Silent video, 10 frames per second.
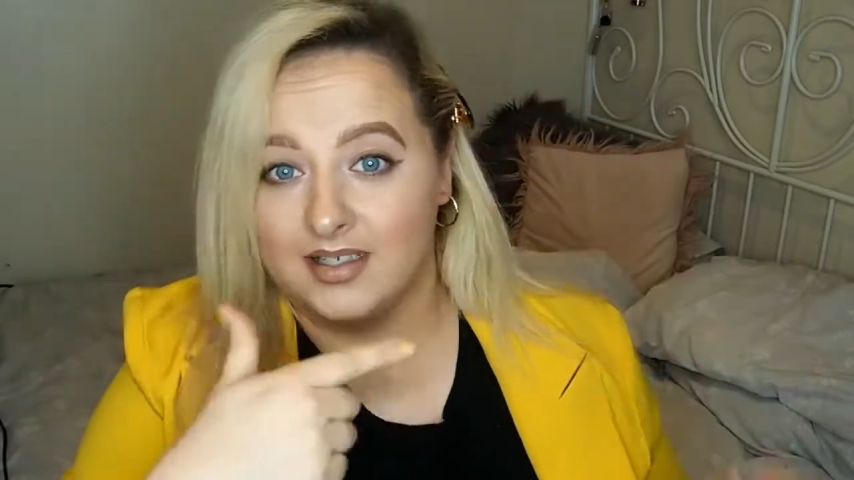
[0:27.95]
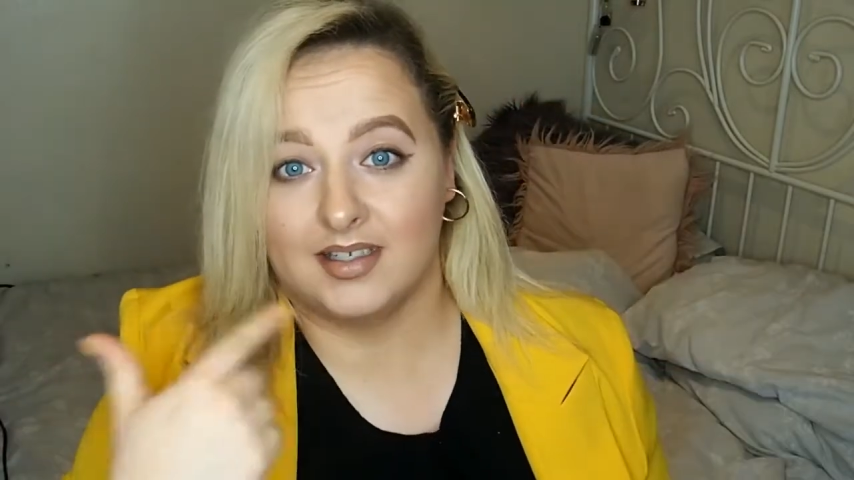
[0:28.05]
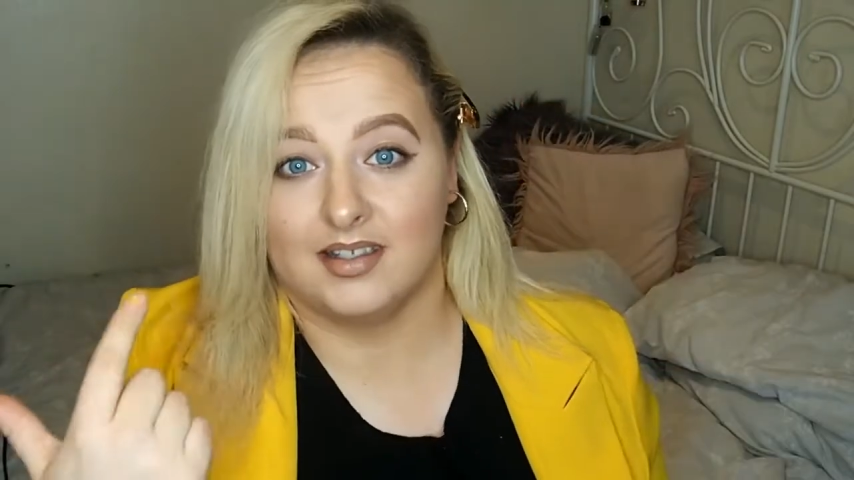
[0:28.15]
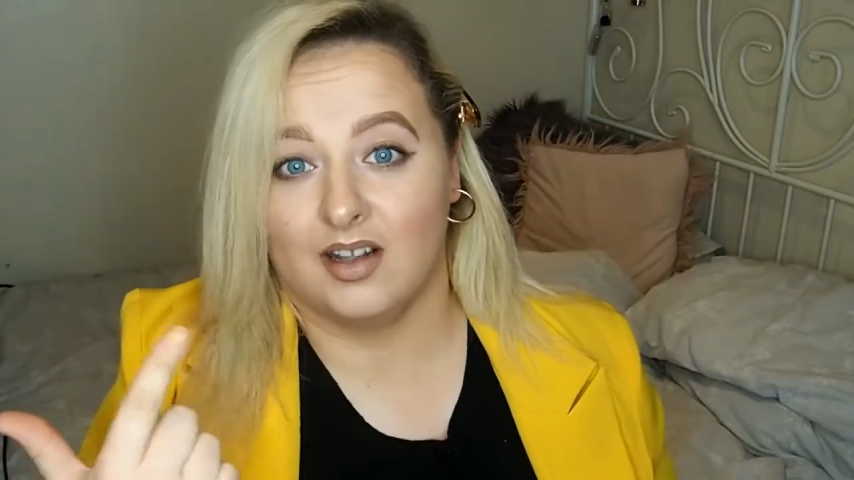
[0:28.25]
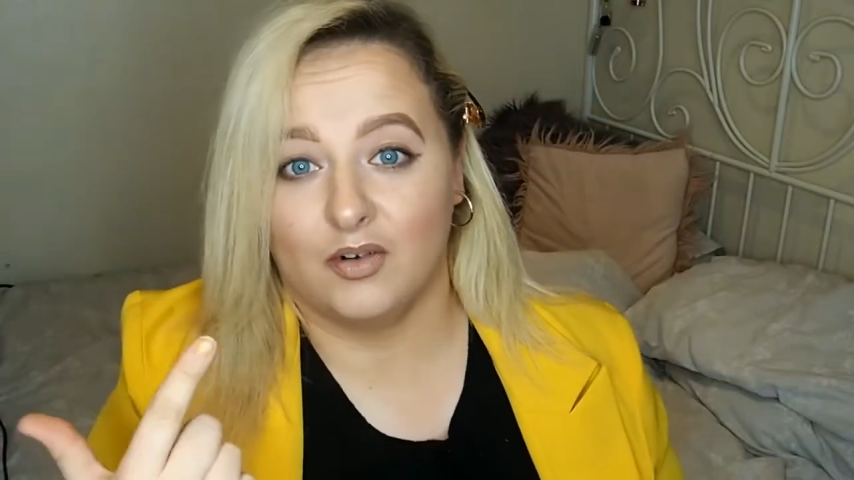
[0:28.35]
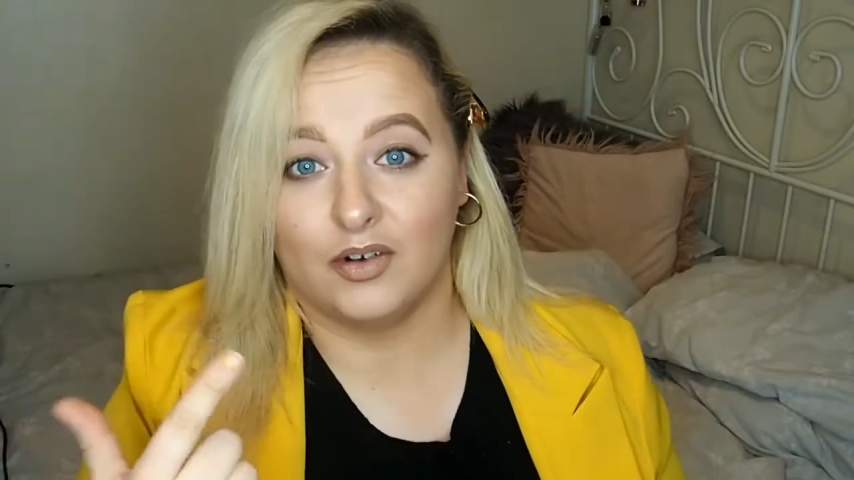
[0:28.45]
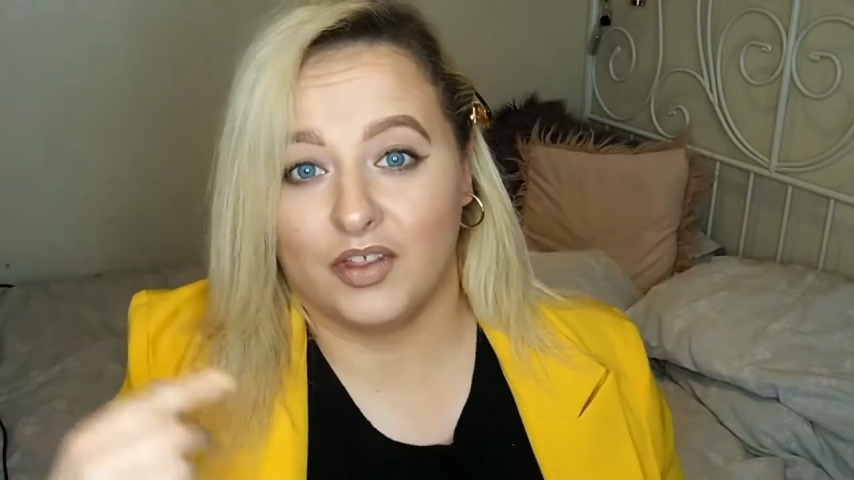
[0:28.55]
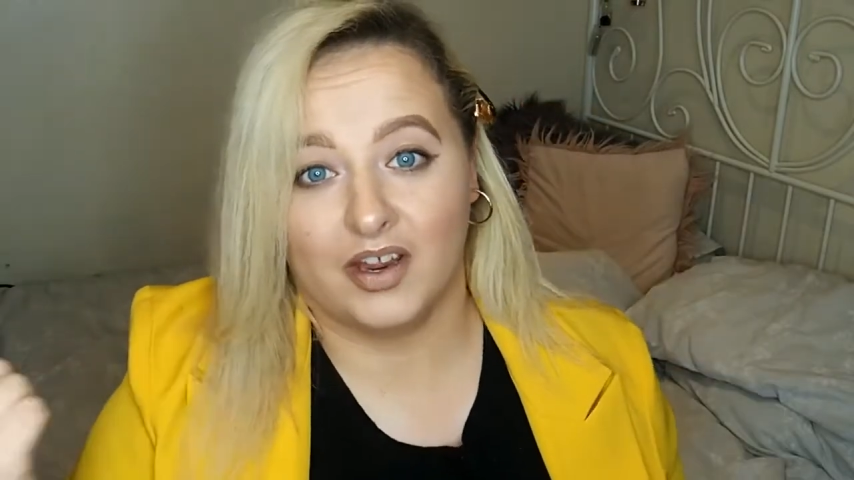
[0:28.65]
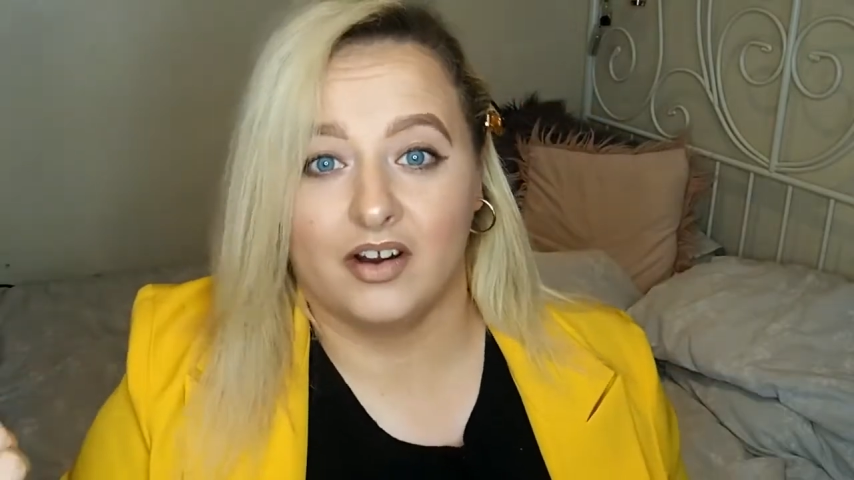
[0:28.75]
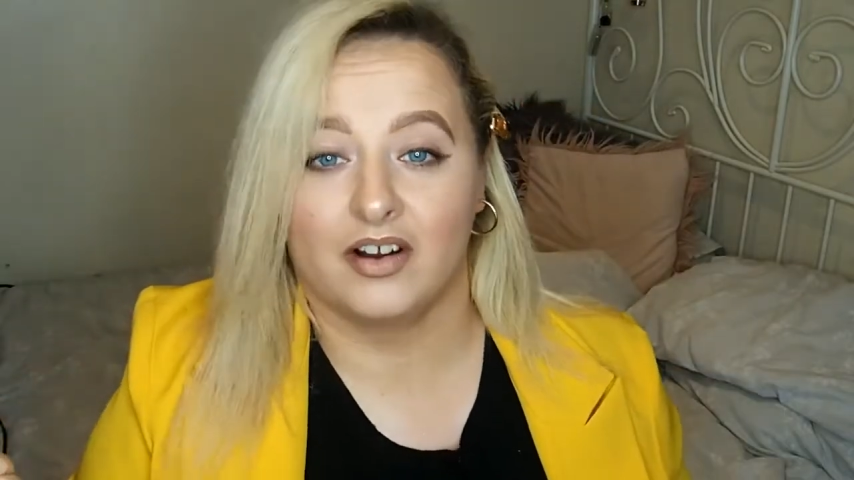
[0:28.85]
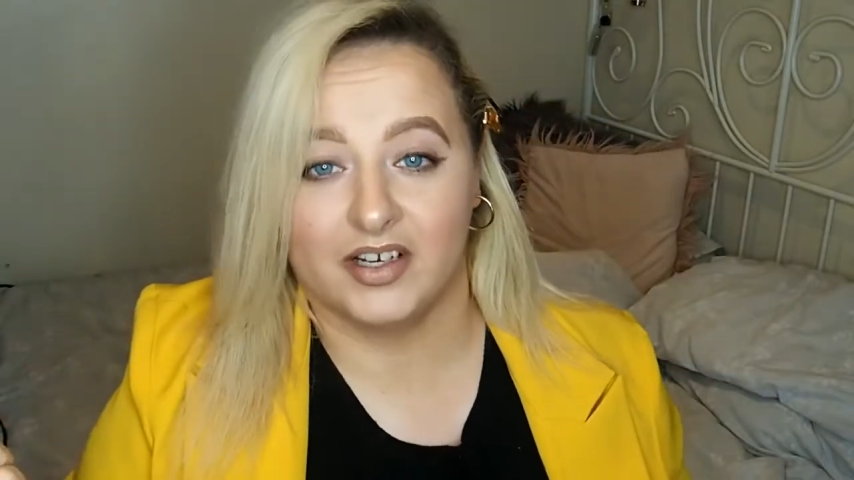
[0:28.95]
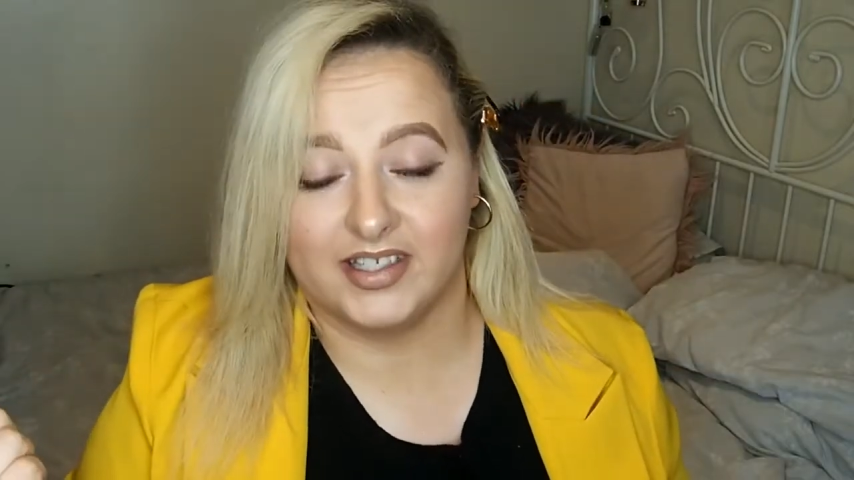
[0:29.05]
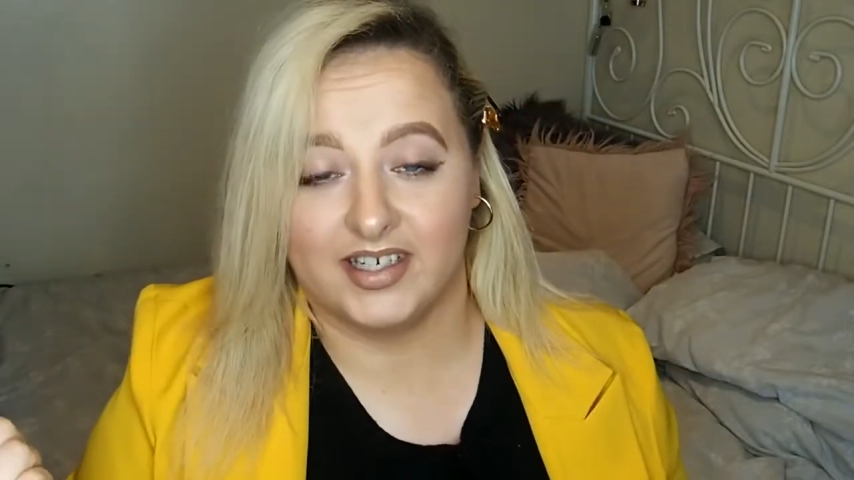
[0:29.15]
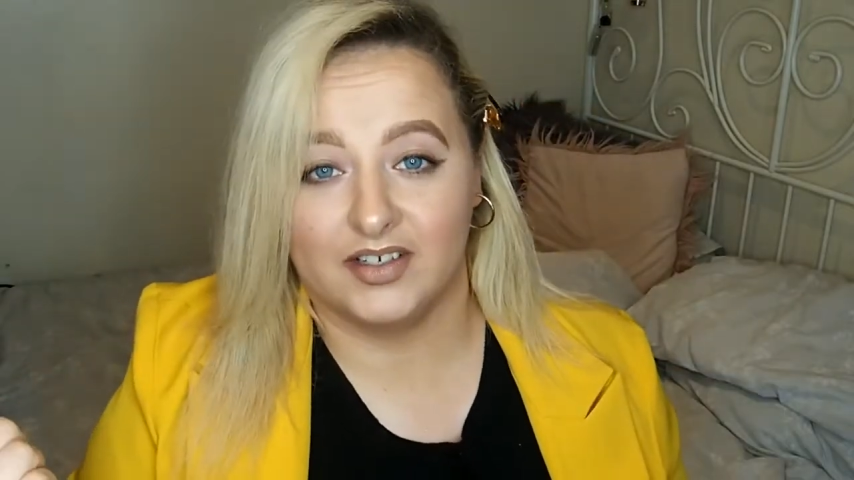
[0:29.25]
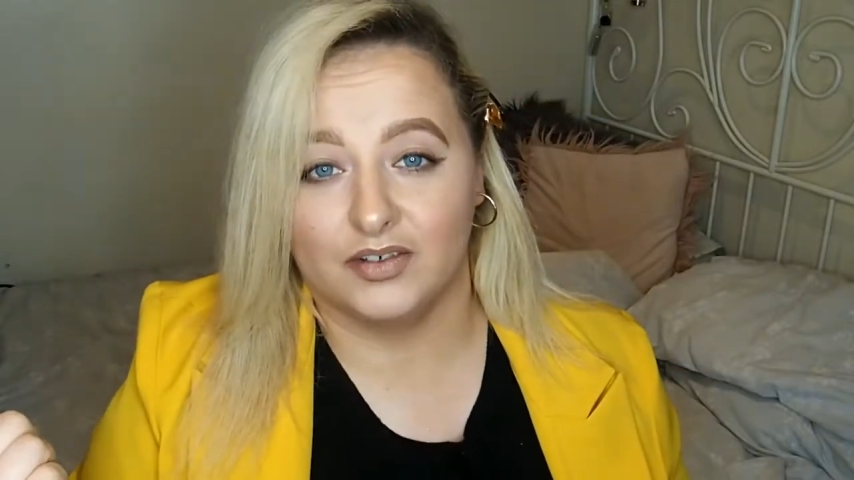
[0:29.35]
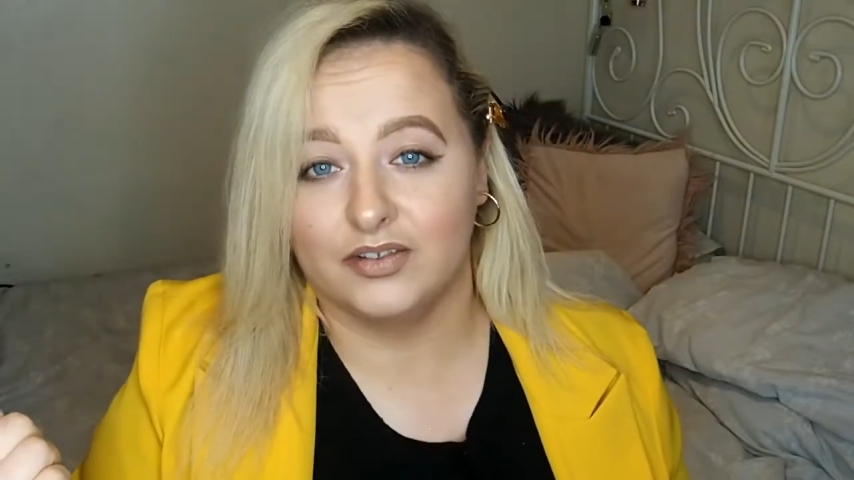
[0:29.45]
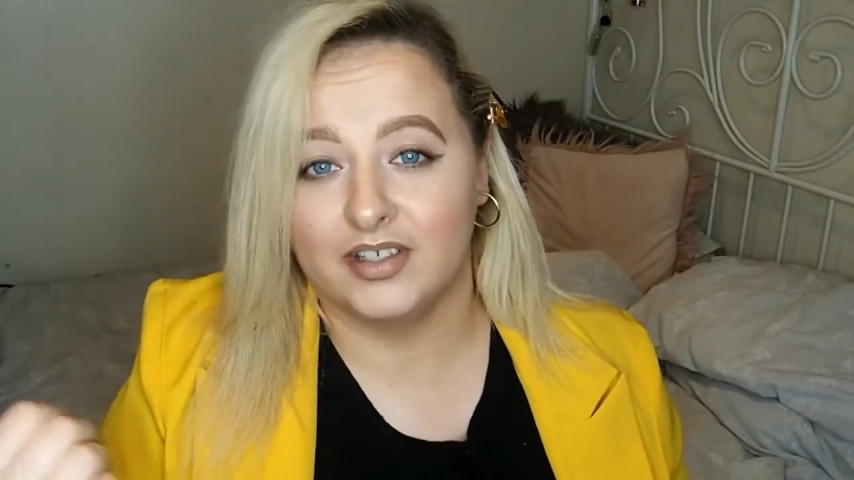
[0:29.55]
isn't the look that you're going to see done.